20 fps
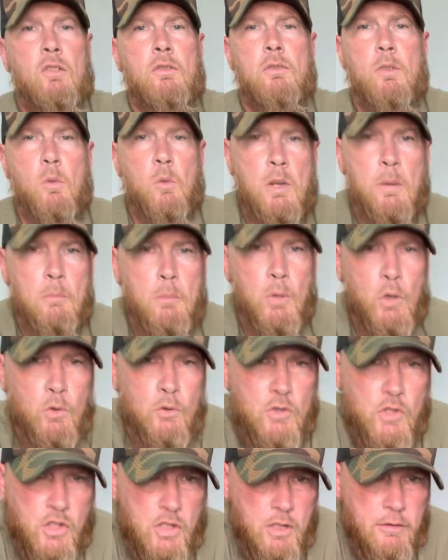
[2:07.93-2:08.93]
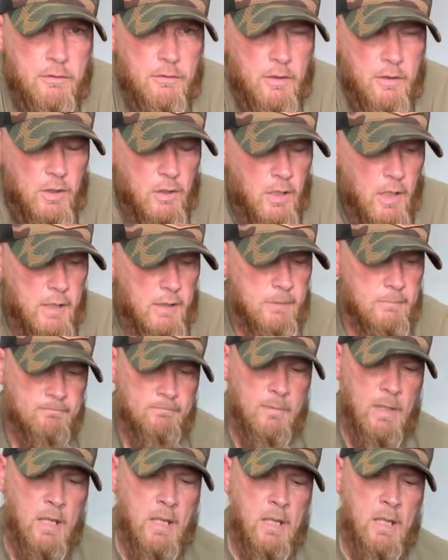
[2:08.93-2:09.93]
for what a boot should feel like.
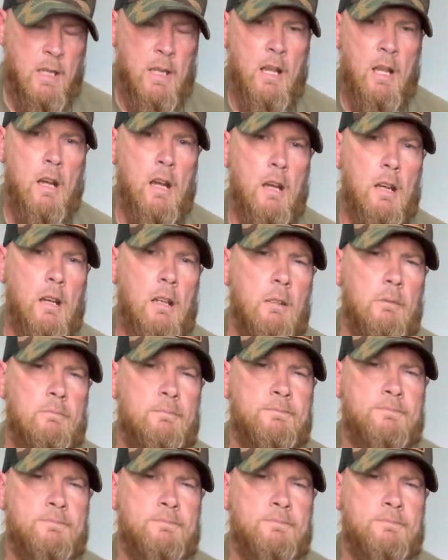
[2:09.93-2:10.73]
But